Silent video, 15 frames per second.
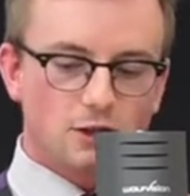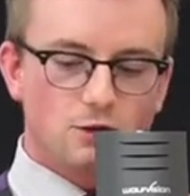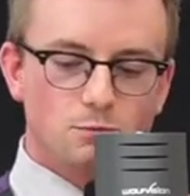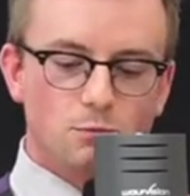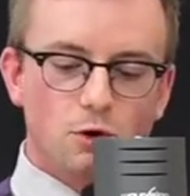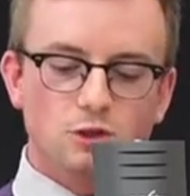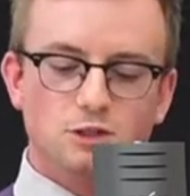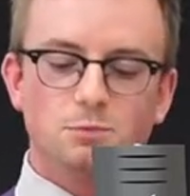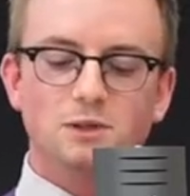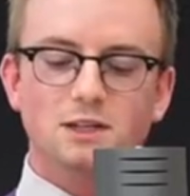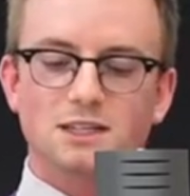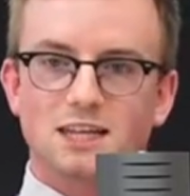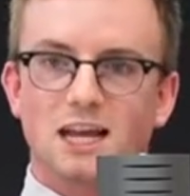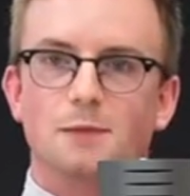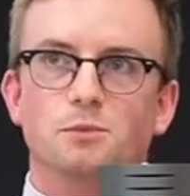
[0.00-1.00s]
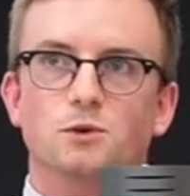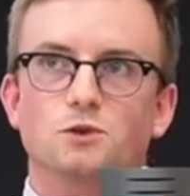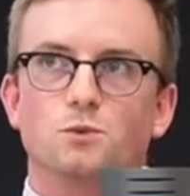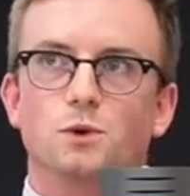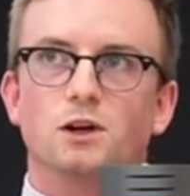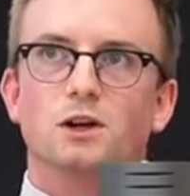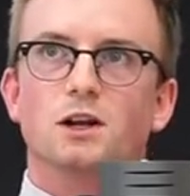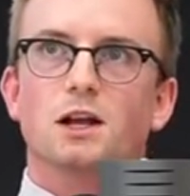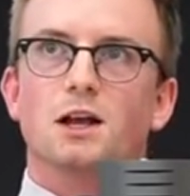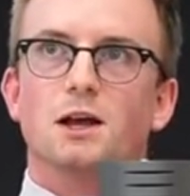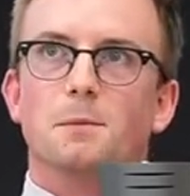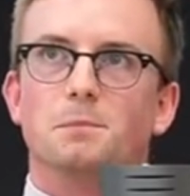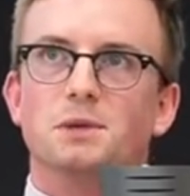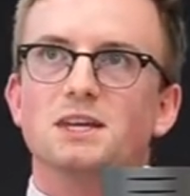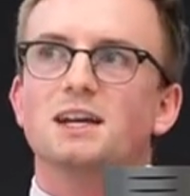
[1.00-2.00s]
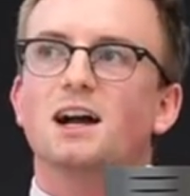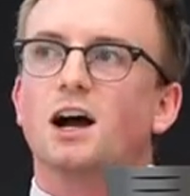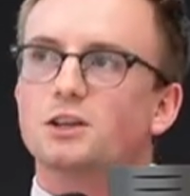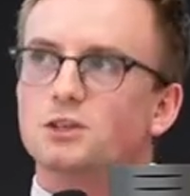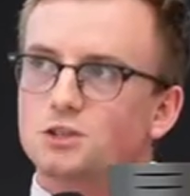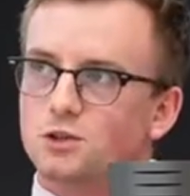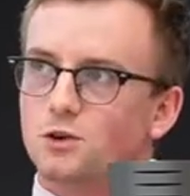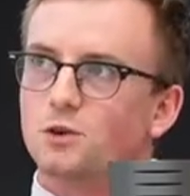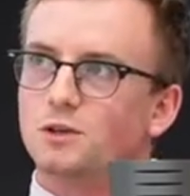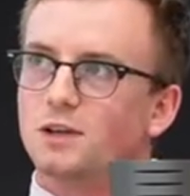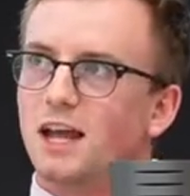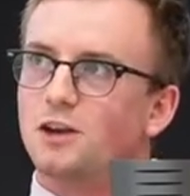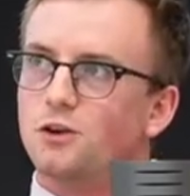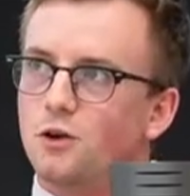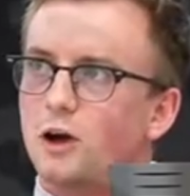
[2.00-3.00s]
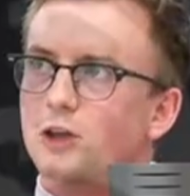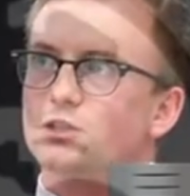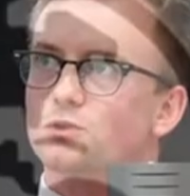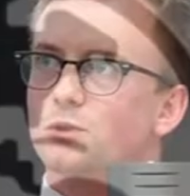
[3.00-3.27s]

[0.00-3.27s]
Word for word: there's multiple examples where being uncertain and not